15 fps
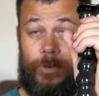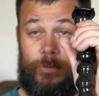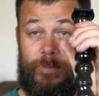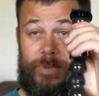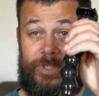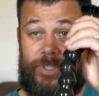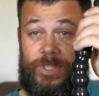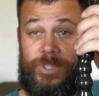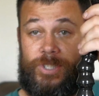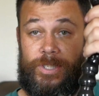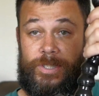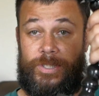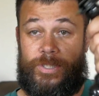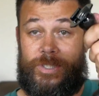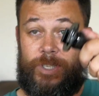
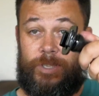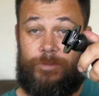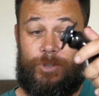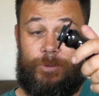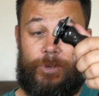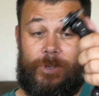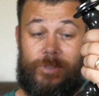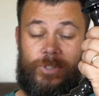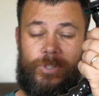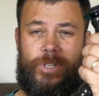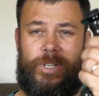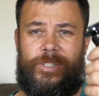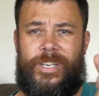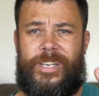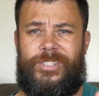positions, if you will.
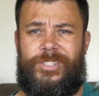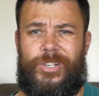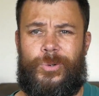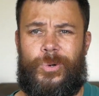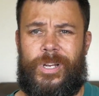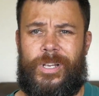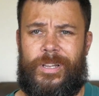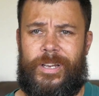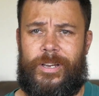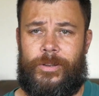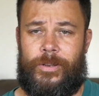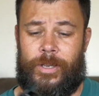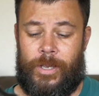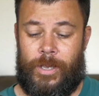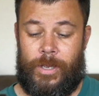It's actually quite
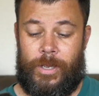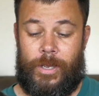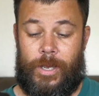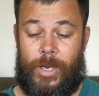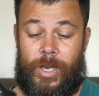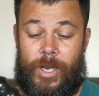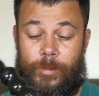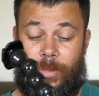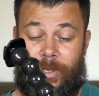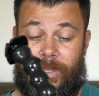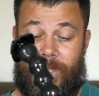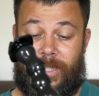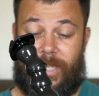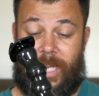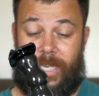loud, but
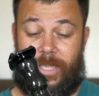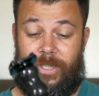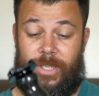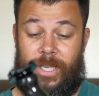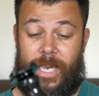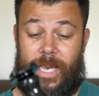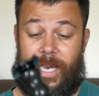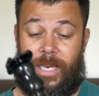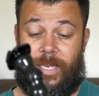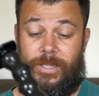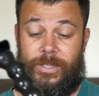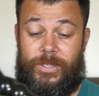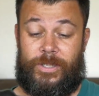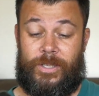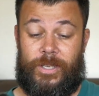this actually
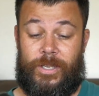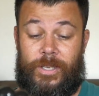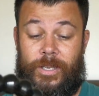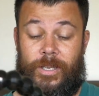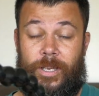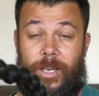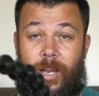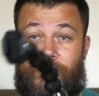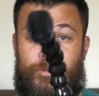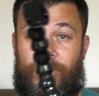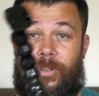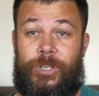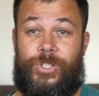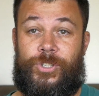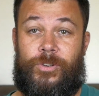has a
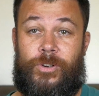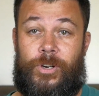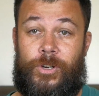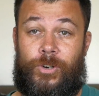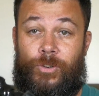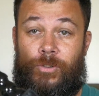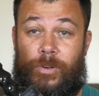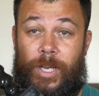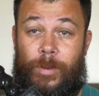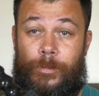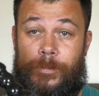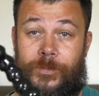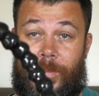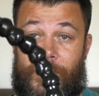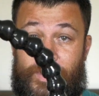really strong
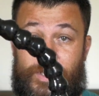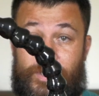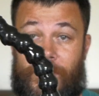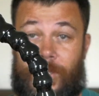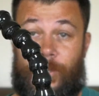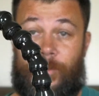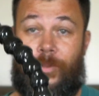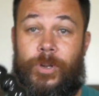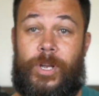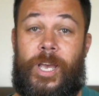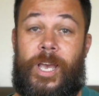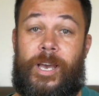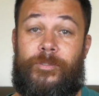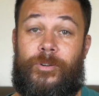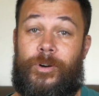grip. So if you
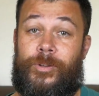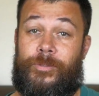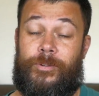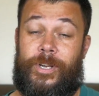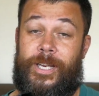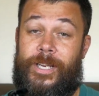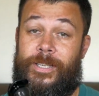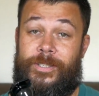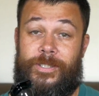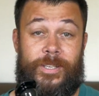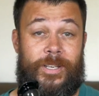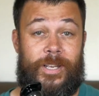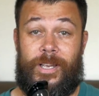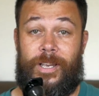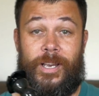have arthritis,
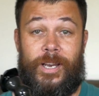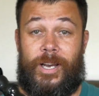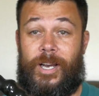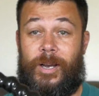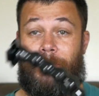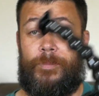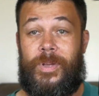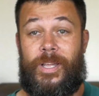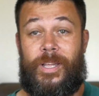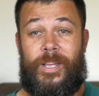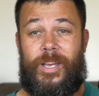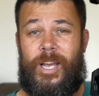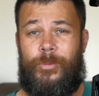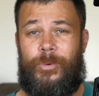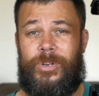
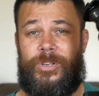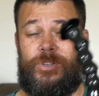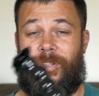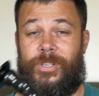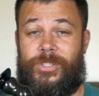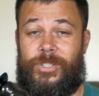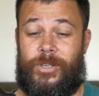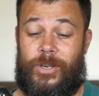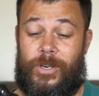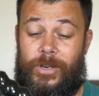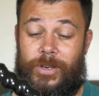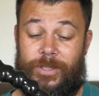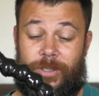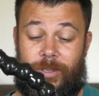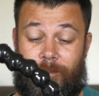I wouldn't do this at
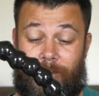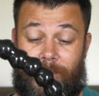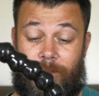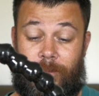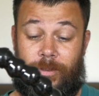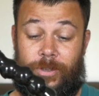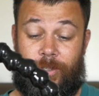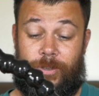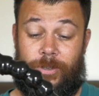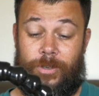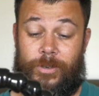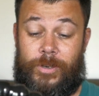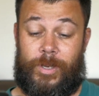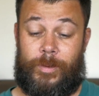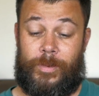all. It's a really, really
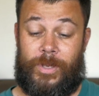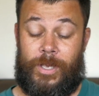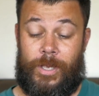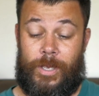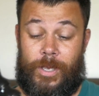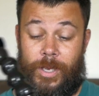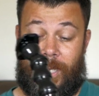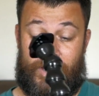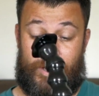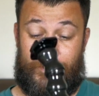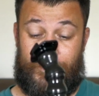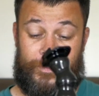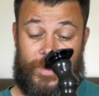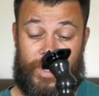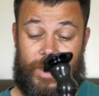strong grip.
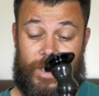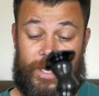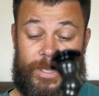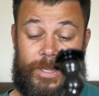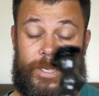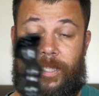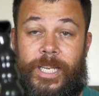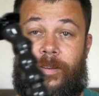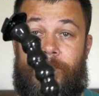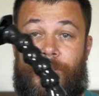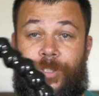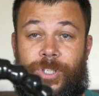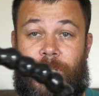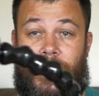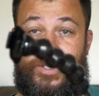It does have a
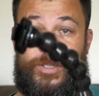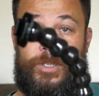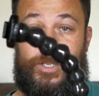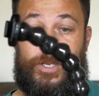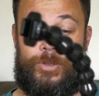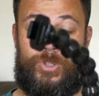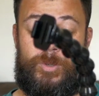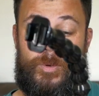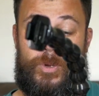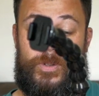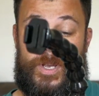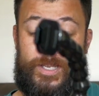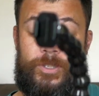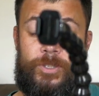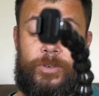smooth
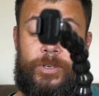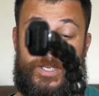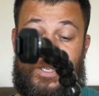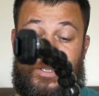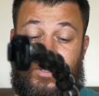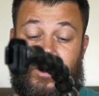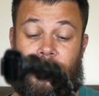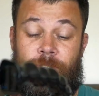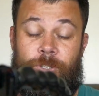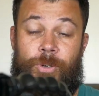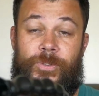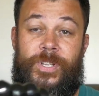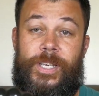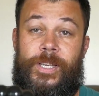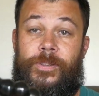ends on it, so there's
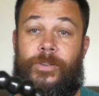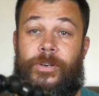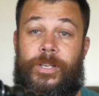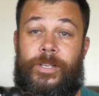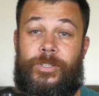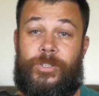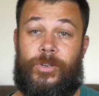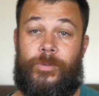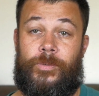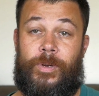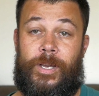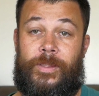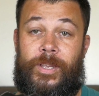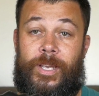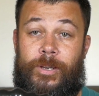no teeth on it. So
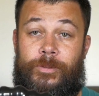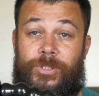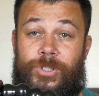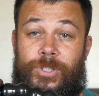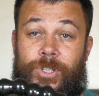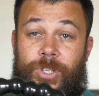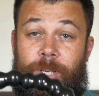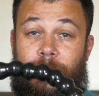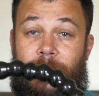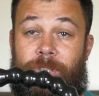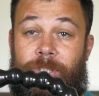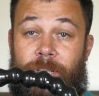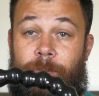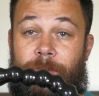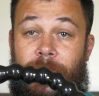I think it would just clip to
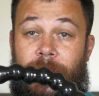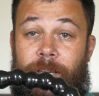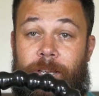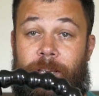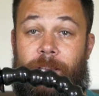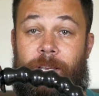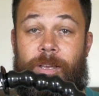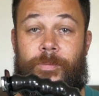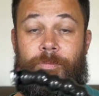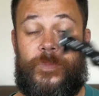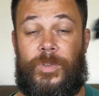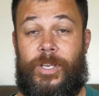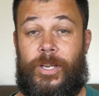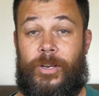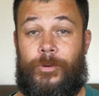something,
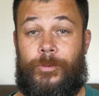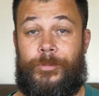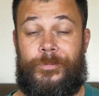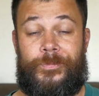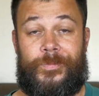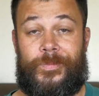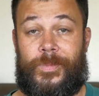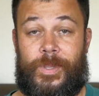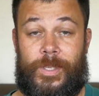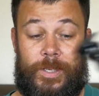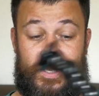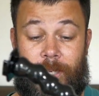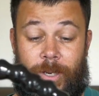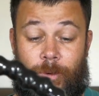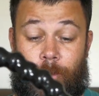
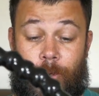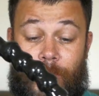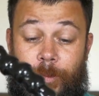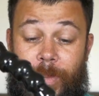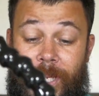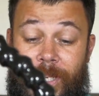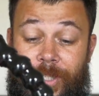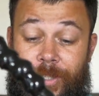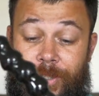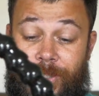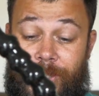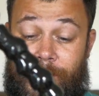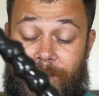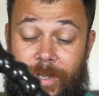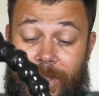like a workbench or
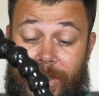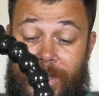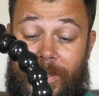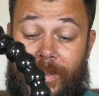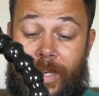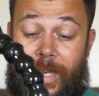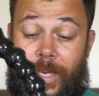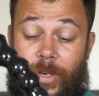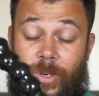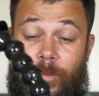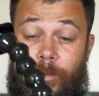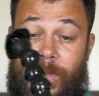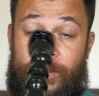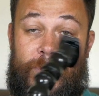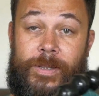something like that, or
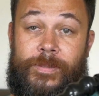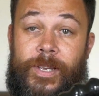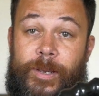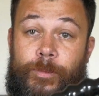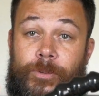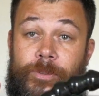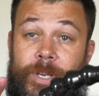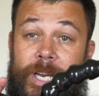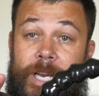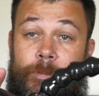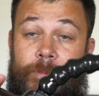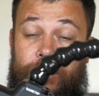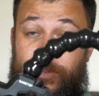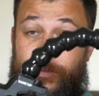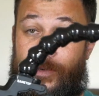maybe a
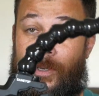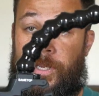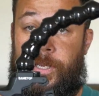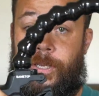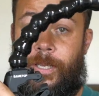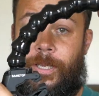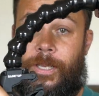tabletop if you want to